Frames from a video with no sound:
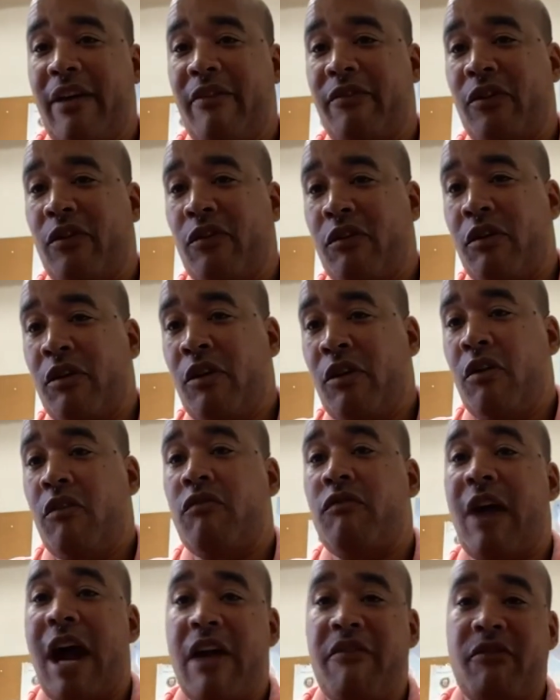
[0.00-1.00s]
a
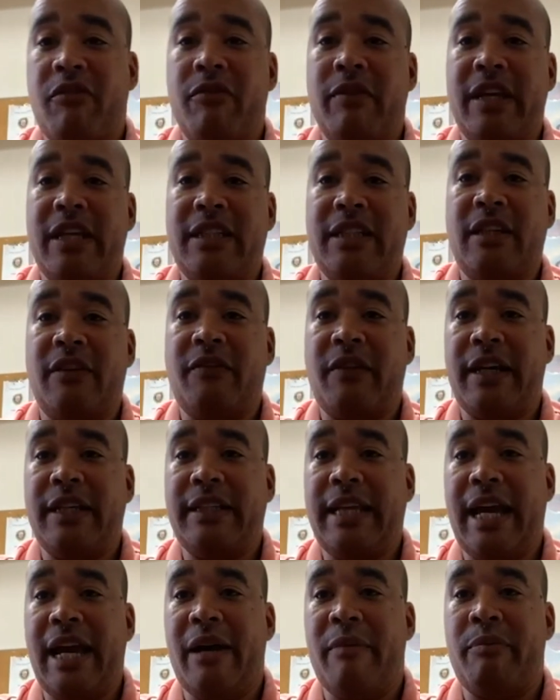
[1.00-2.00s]
rivalry and stuff like
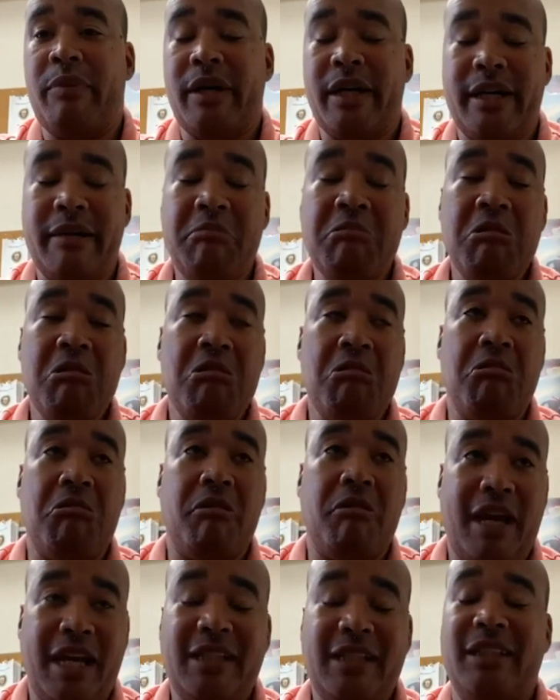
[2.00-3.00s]
that, but we
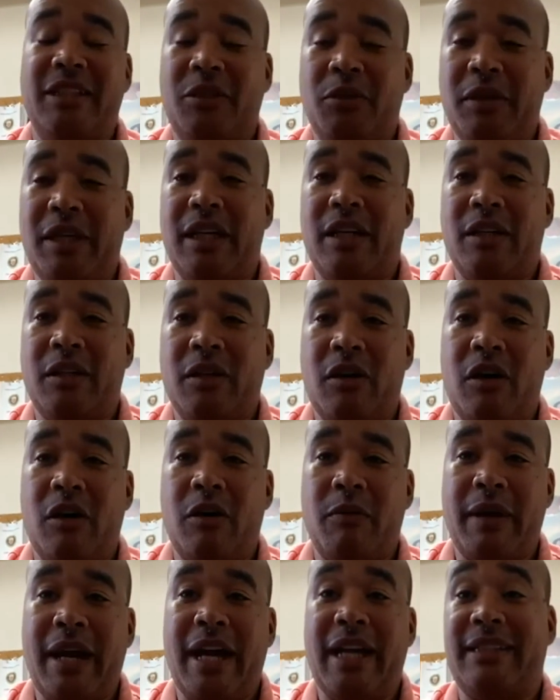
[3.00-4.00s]
actually do get along. We're
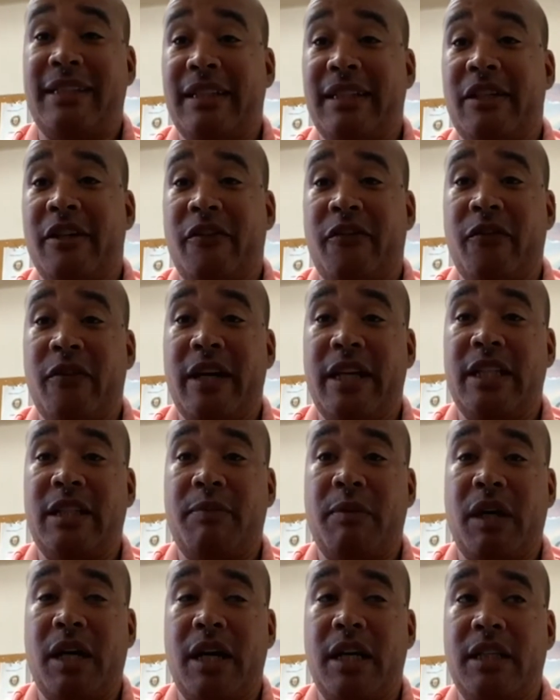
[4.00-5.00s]
actually good friends
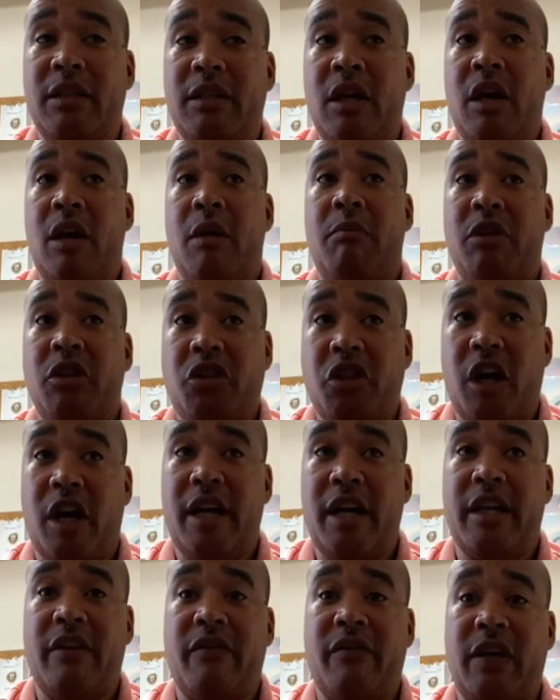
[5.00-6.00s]
because majority
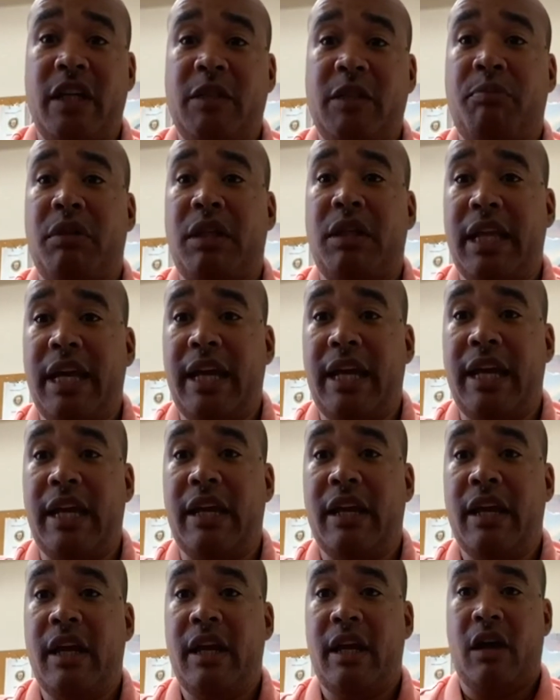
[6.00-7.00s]
of us play
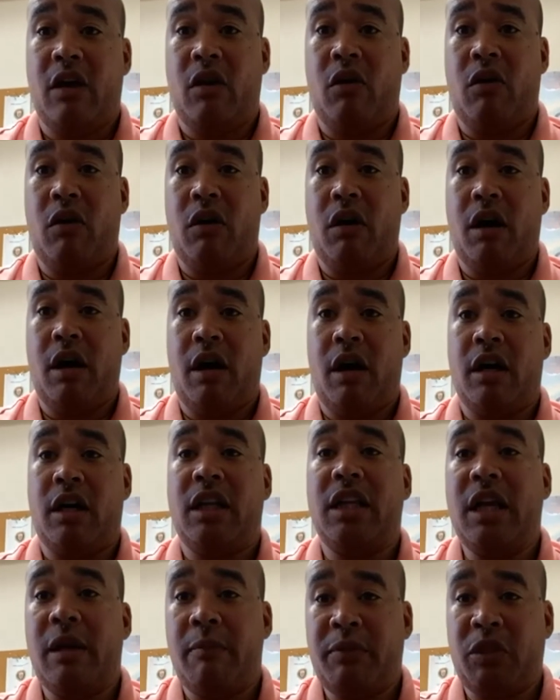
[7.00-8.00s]

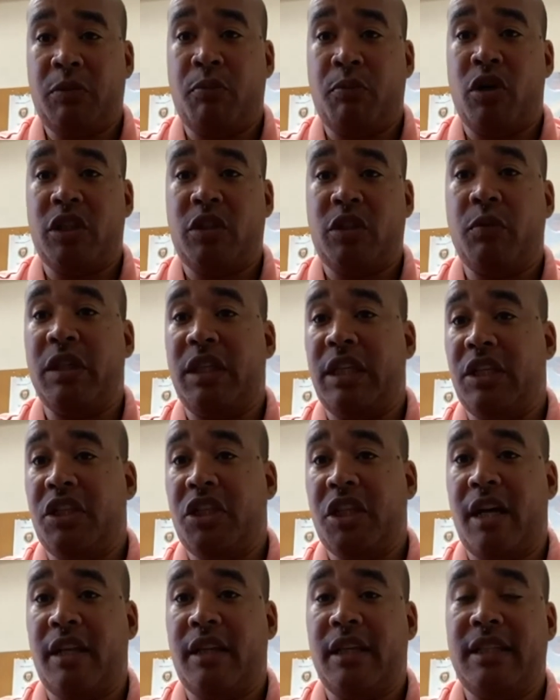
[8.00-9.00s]
club sports with each
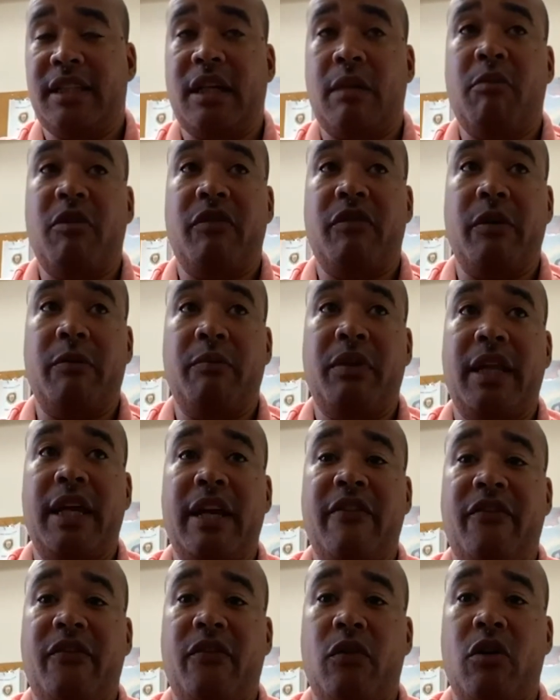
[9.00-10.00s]
other. Some of them play
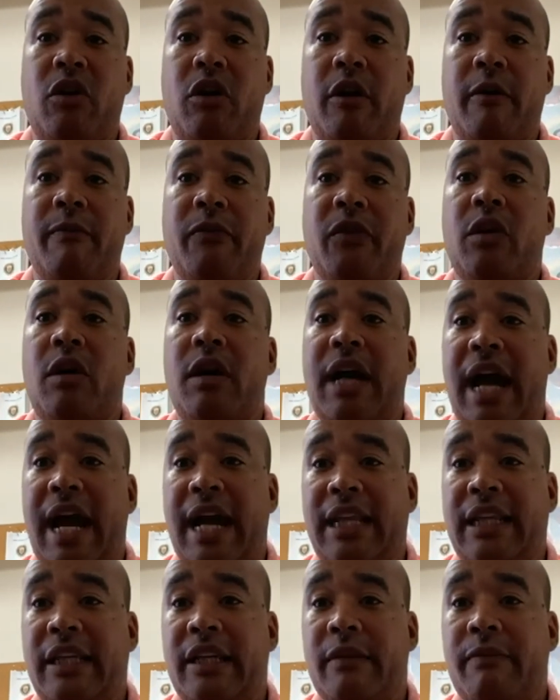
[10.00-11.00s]
for Long
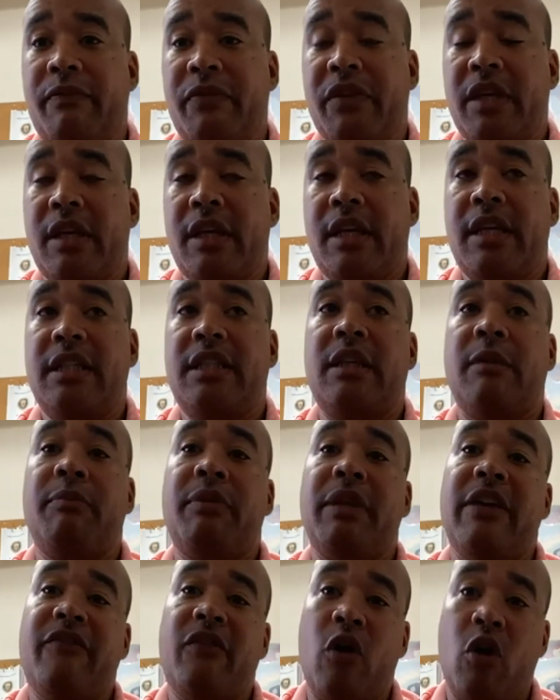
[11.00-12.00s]
Island, some play
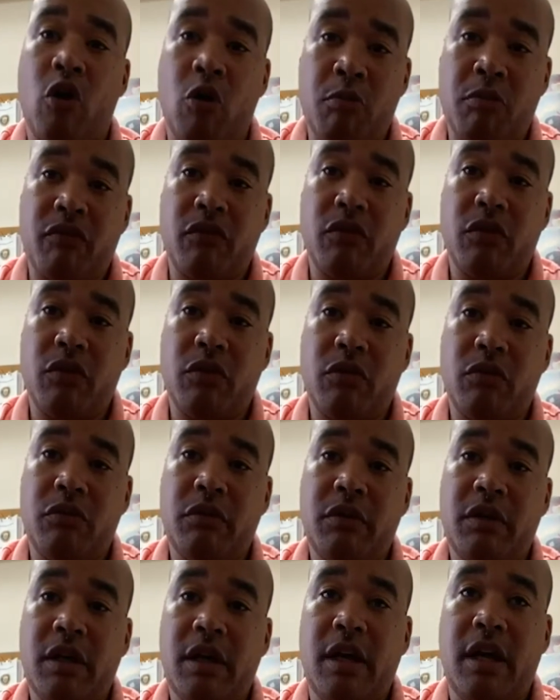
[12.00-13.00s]
for Old Maroon,
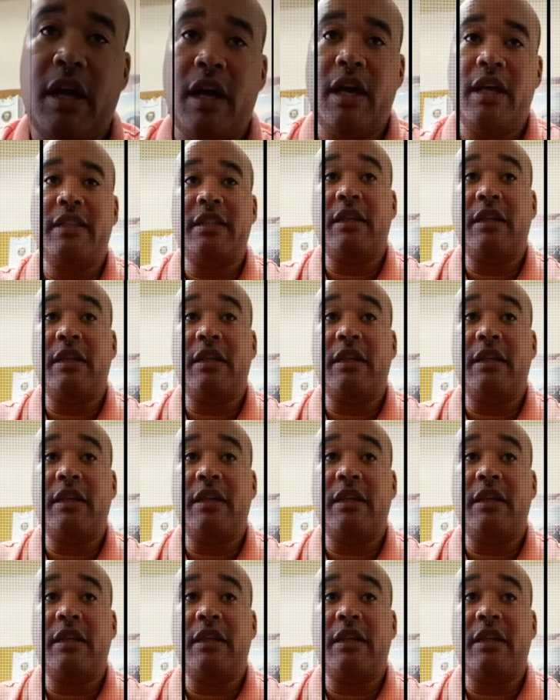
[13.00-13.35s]
some